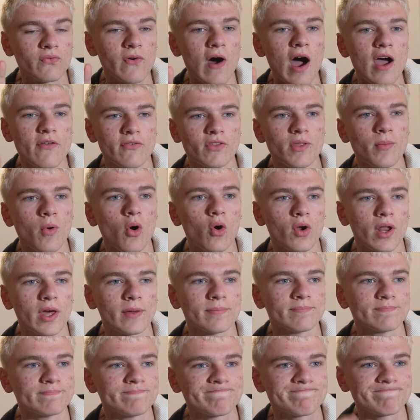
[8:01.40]
5 in the
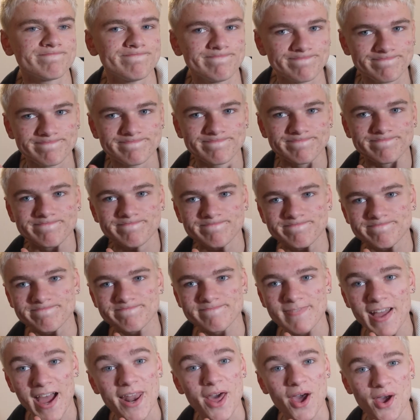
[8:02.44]
morning.
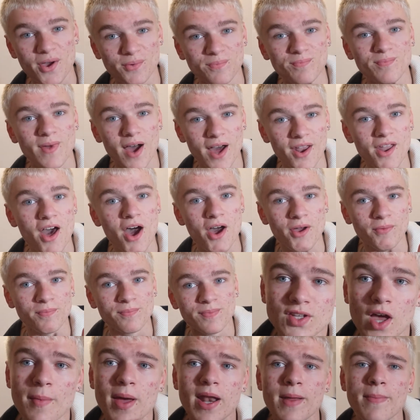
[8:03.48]
I know, I know.
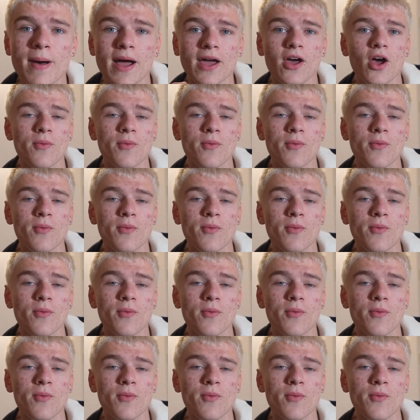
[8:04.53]
So I made it back